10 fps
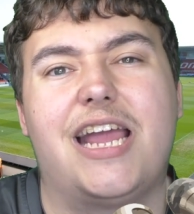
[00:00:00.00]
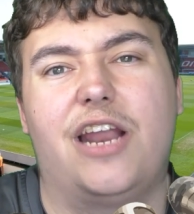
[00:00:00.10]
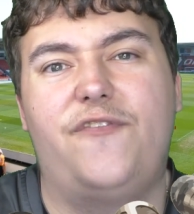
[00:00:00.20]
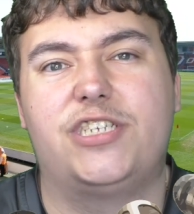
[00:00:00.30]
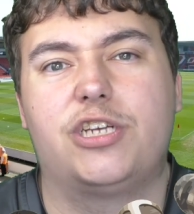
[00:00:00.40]

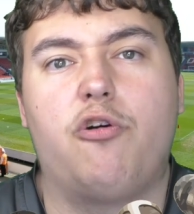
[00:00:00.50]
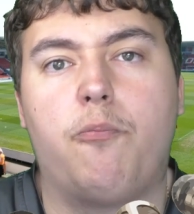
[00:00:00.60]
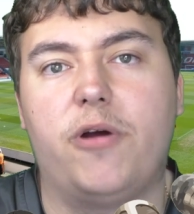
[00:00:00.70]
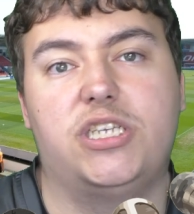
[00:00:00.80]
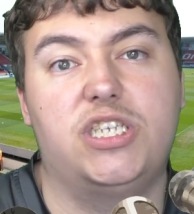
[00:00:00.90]
kind of physical
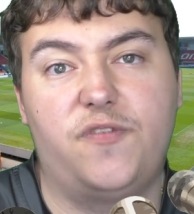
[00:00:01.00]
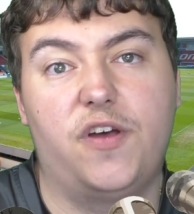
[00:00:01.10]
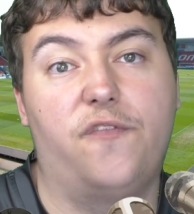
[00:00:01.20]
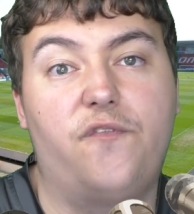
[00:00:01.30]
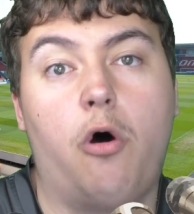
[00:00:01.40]
presence
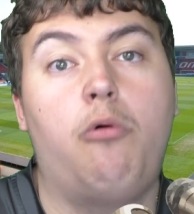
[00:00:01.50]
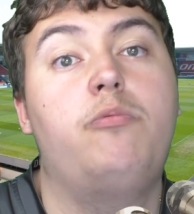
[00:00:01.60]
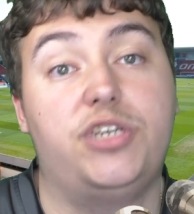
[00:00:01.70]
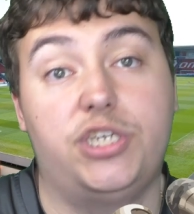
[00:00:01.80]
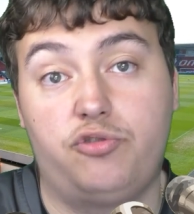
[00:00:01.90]
further
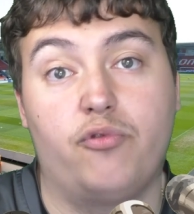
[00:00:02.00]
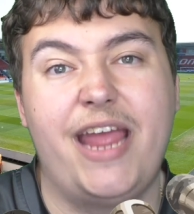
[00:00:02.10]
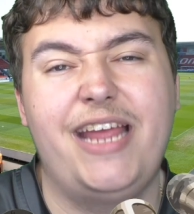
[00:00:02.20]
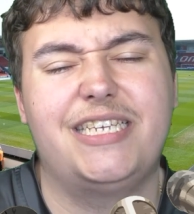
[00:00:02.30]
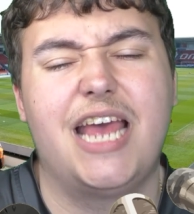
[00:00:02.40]
forward, which is
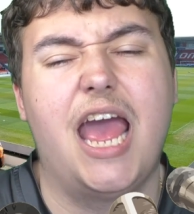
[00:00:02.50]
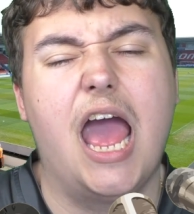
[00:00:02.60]
great.